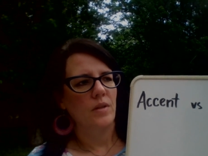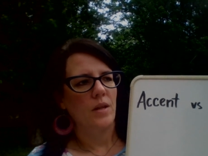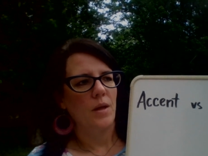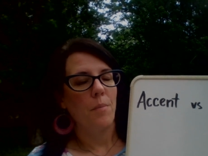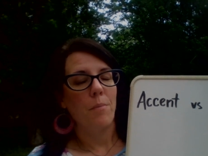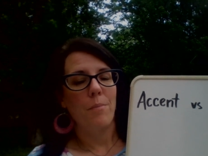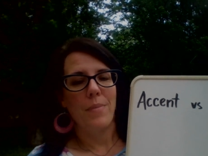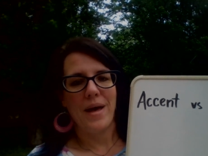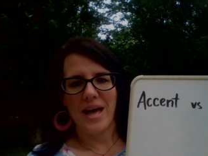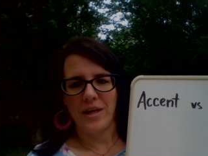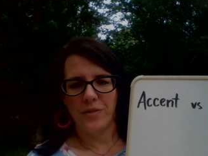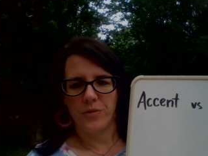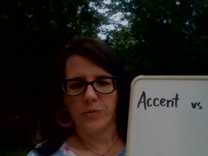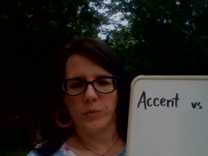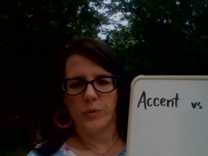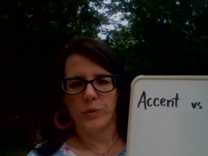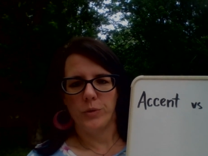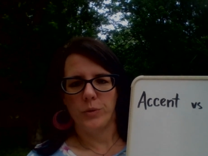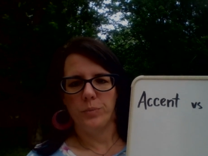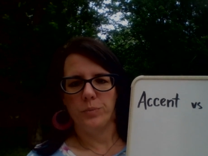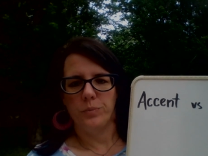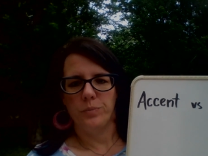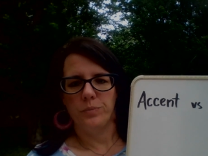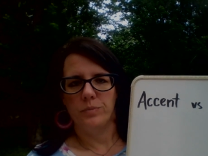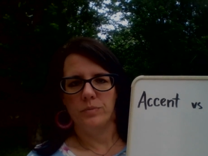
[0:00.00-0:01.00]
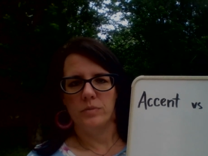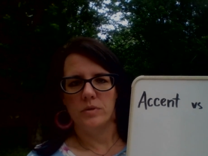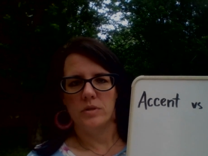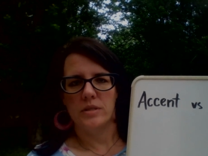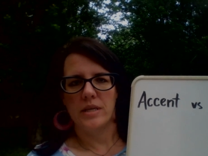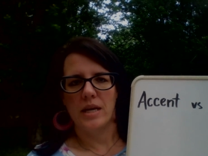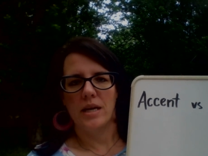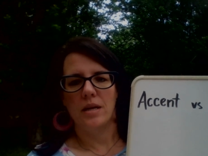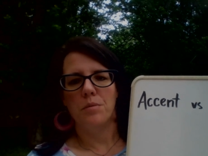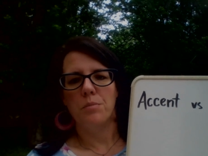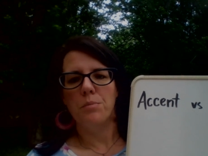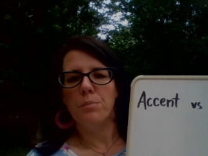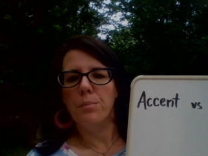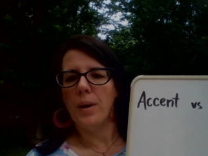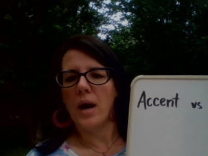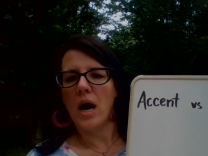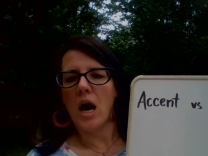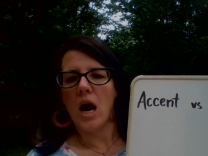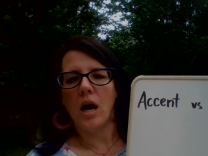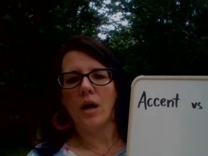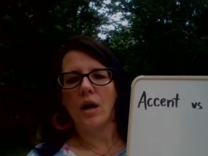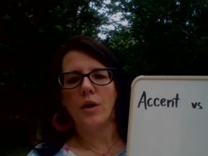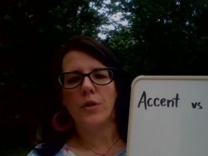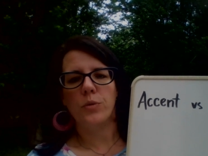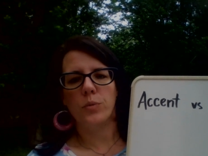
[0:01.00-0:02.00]
bathroom, saying
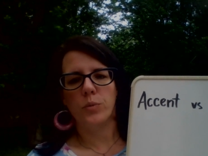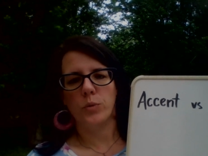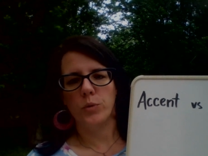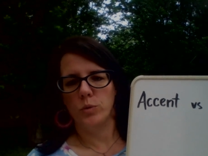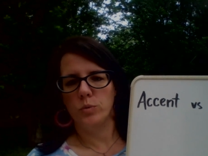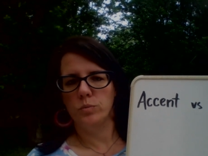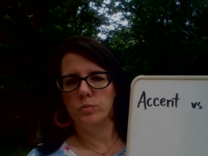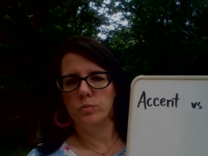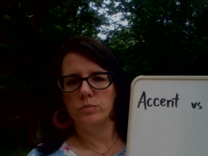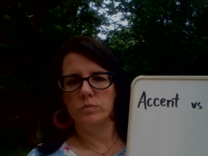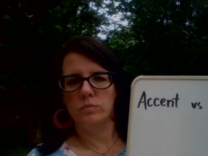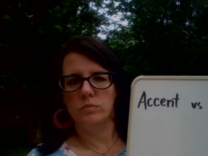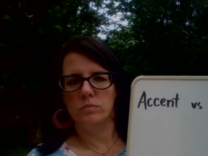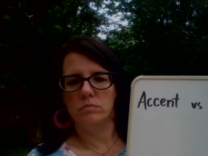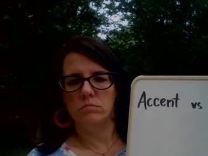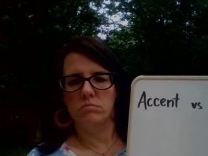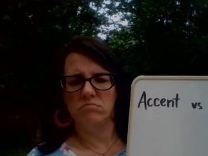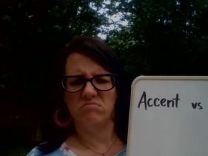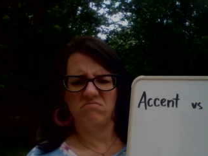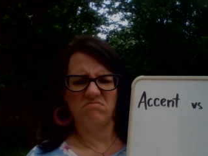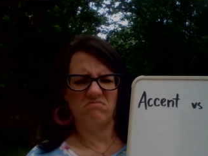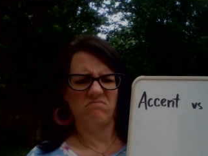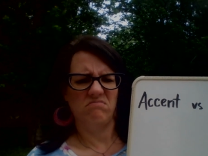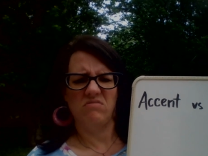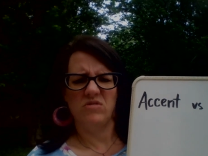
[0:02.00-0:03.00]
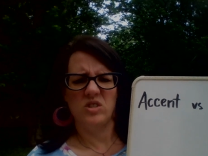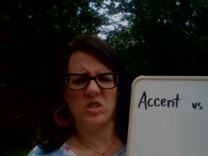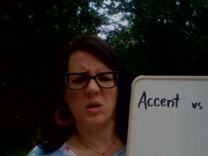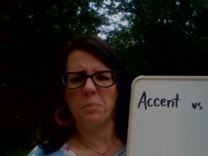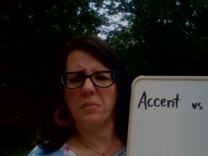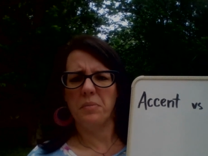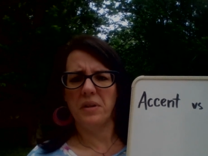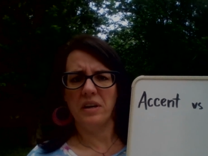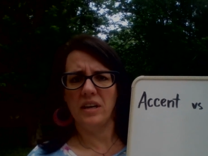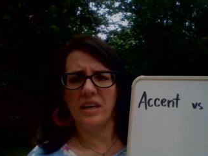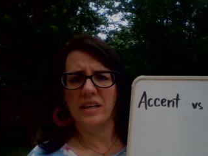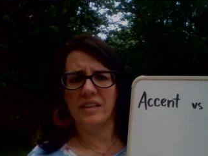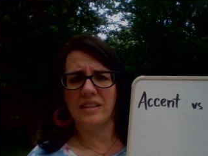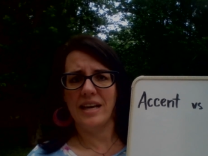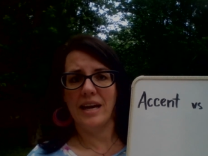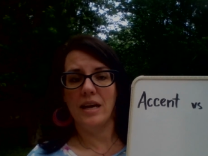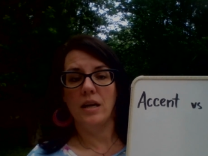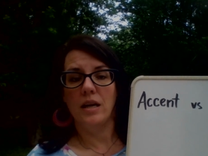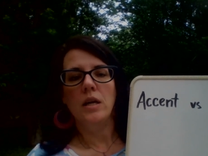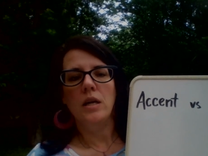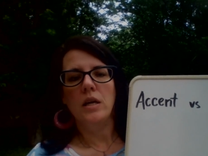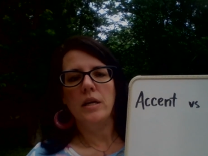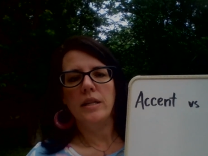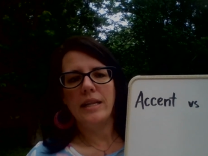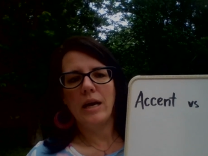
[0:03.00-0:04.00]
bathroom, something like that.
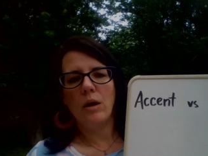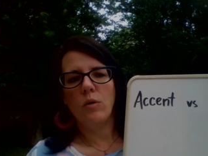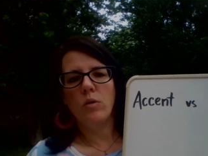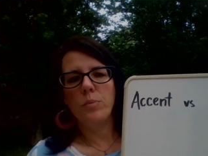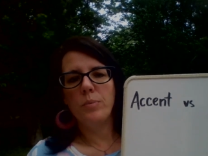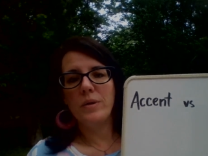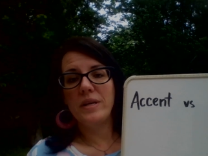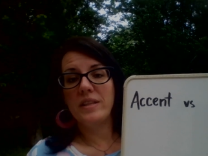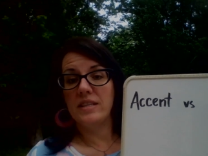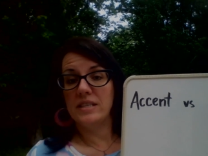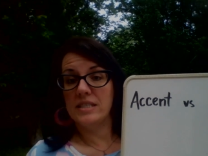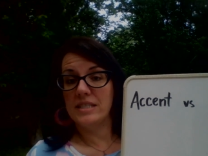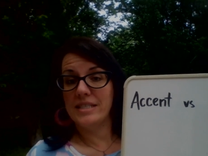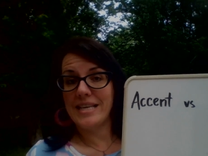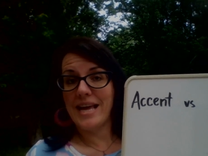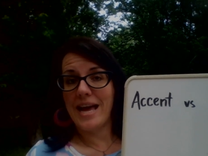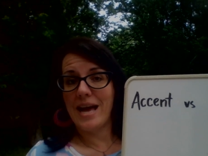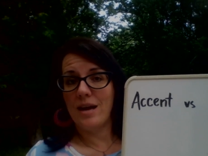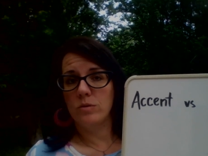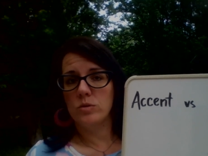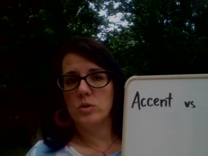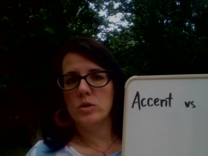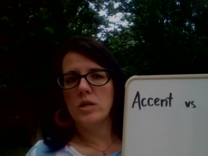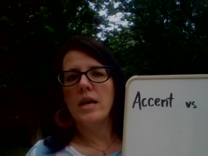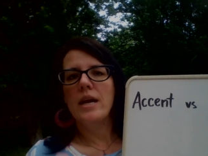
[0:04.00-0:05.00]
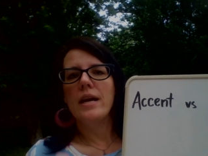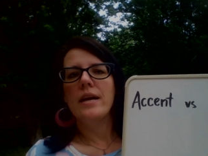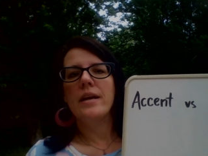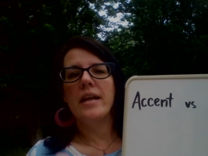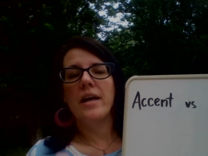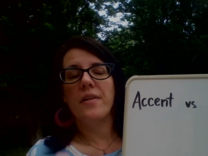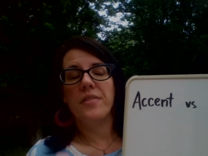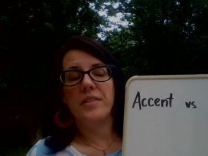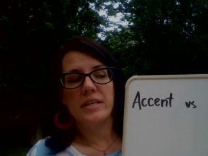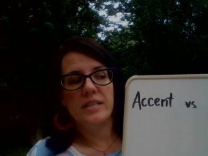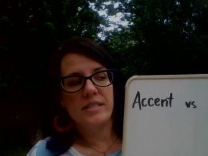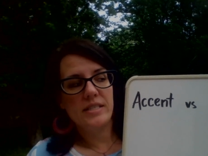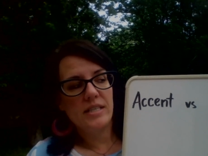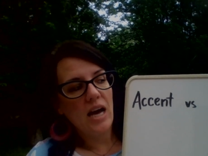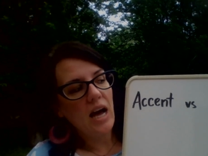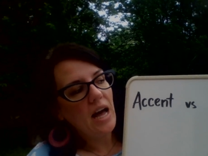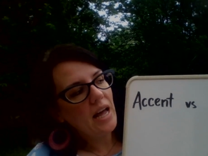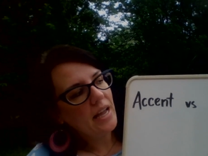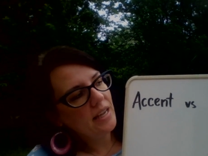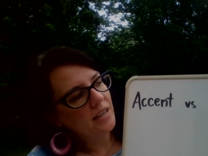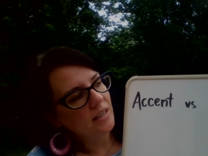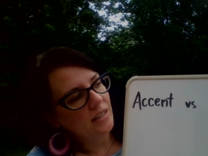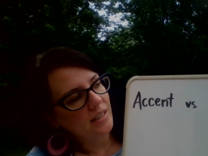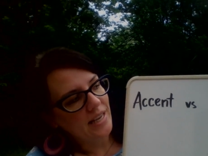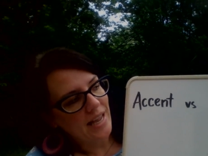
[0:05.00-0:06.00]
That would be the sounds. Now the
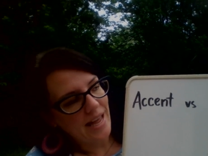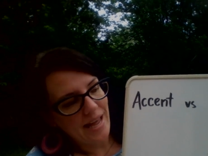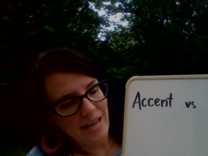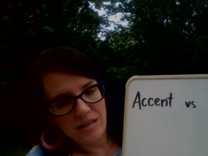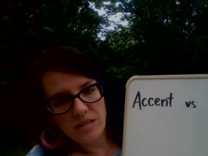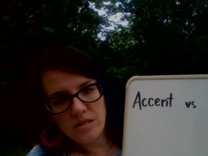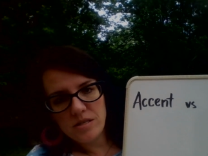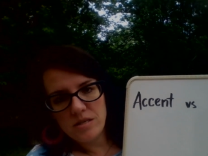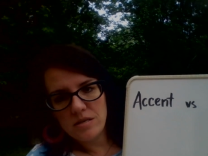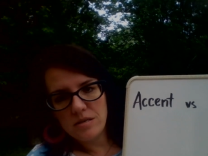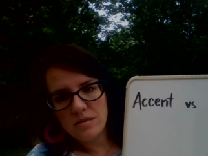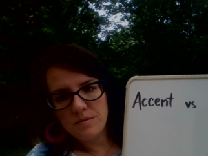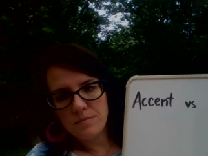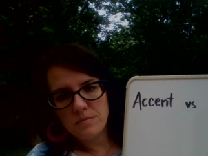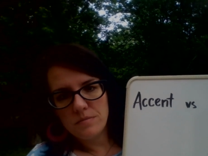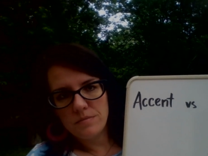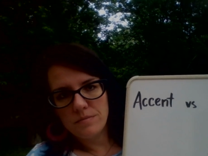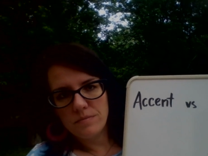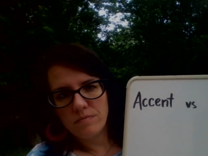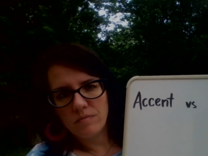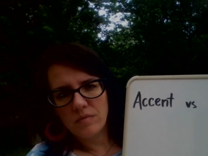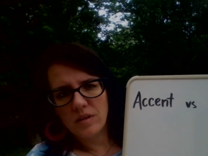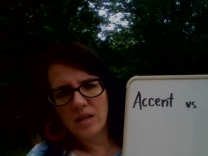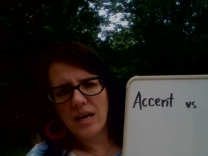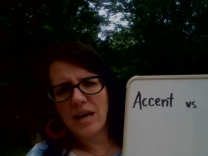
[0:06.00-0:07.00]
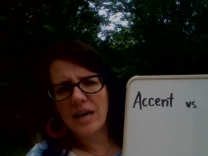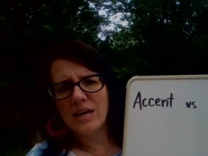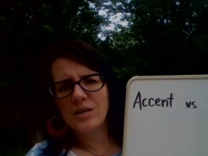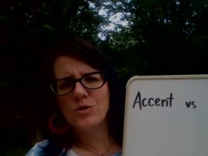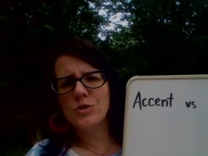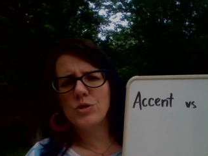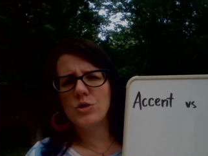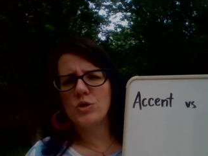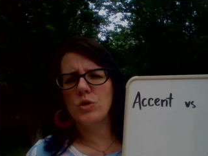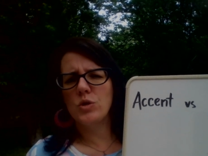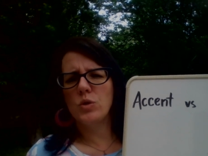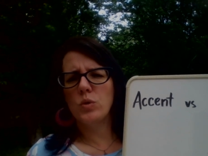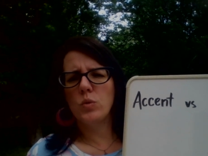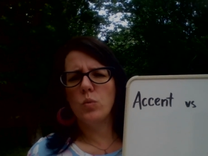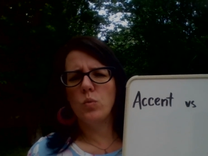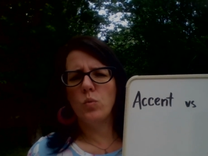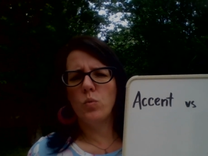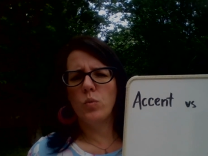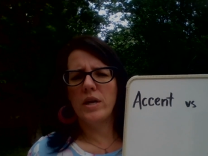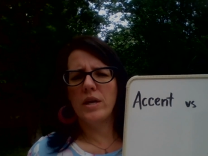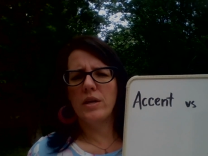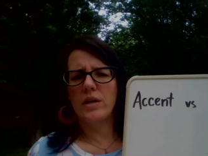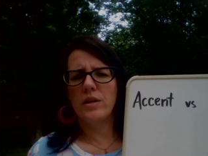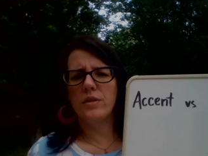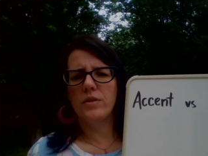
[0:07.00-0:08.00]
dialect has to do
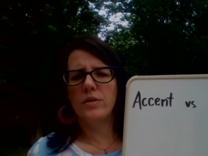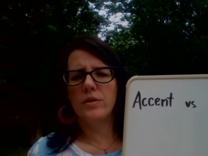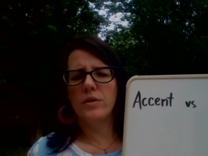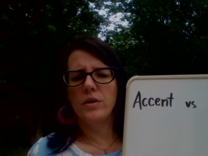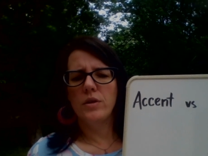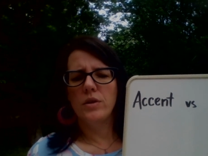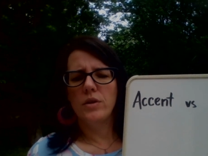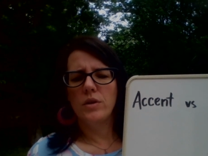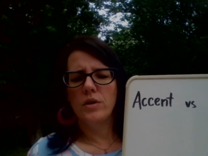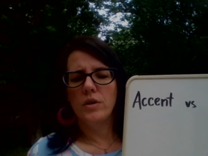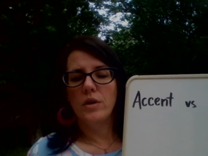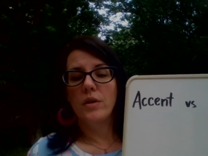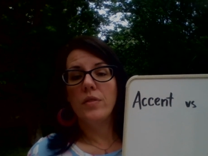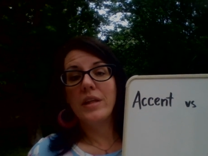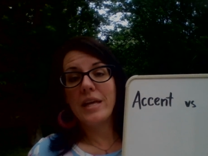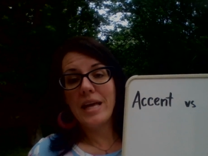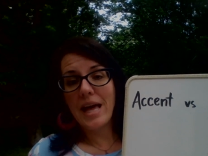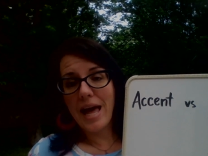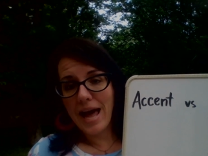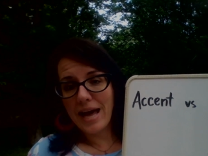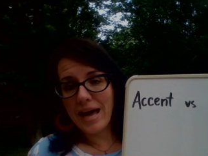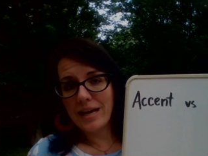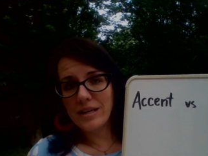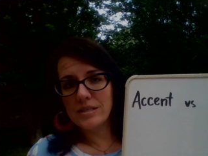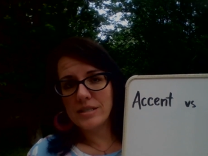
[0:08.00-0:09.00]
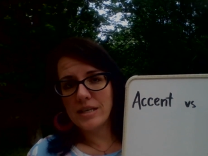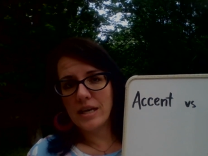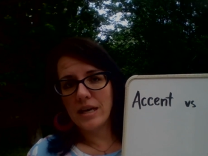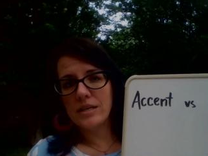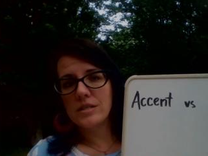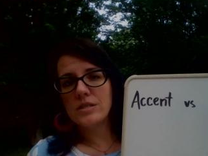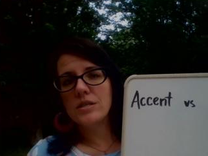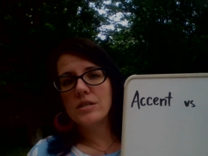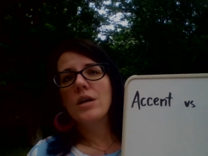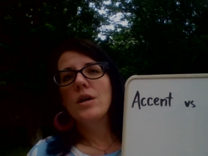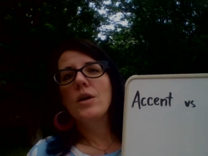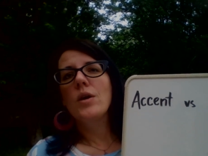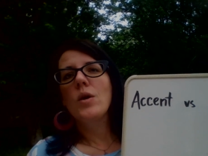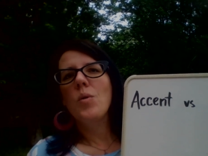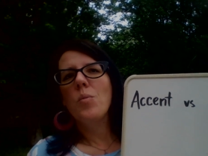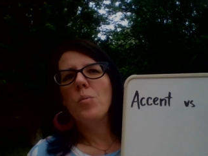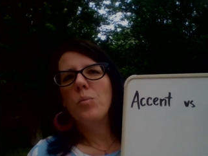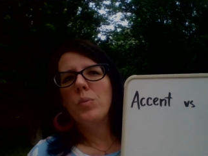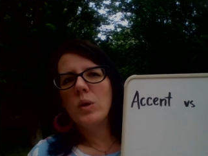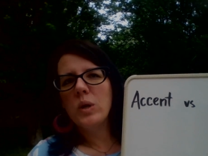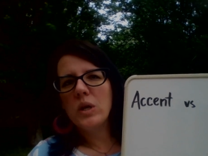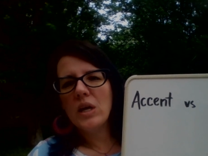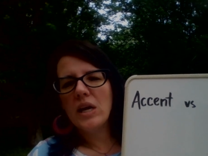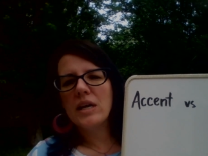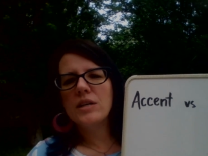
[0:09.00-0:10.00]
with the accent
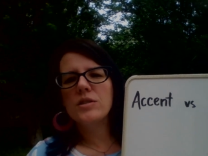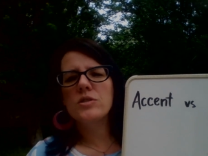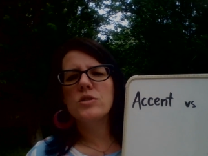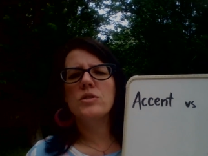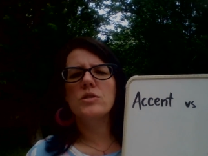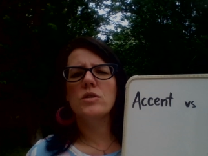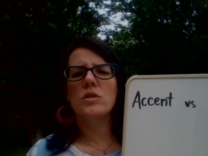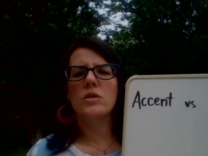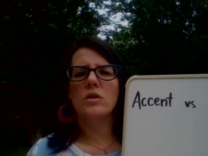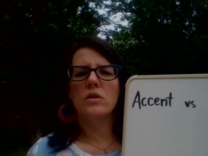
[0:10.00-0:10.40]
plus